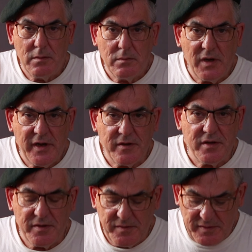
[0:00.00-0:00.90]

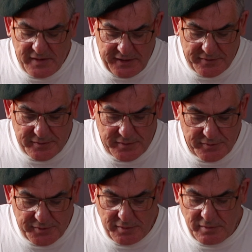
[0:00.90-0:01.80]
Right, next
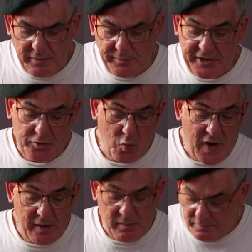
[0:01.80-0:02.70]
turn, next
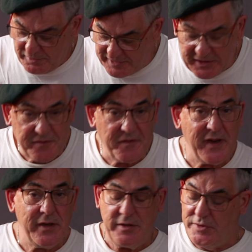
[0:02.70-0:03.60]
round, next
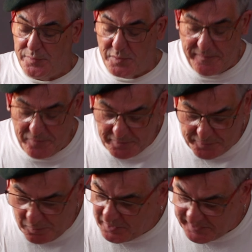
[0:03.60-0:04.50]
phase, whatever you want
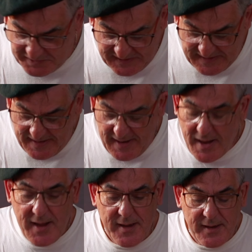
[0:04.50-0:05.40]
to call it.
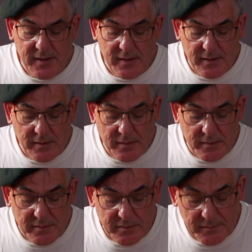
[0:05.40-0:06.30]

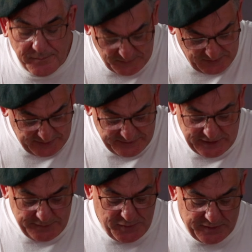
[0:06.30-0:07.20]
And I
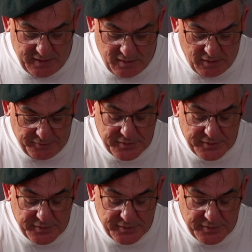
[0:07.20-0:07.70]
take my card.